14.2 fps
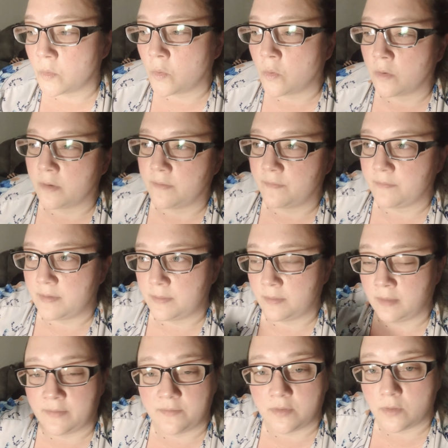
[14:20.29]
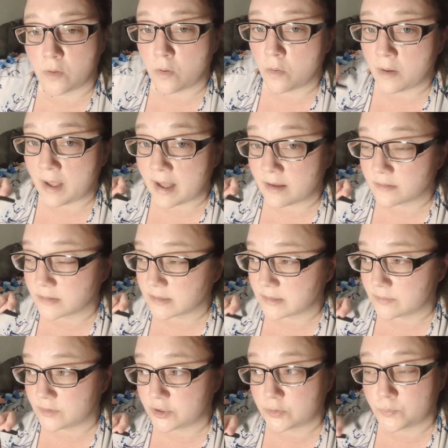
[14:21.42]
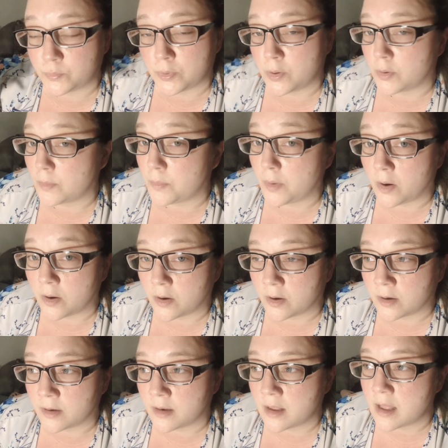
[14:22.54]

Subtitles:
or if it lifted the whole house and just broke apart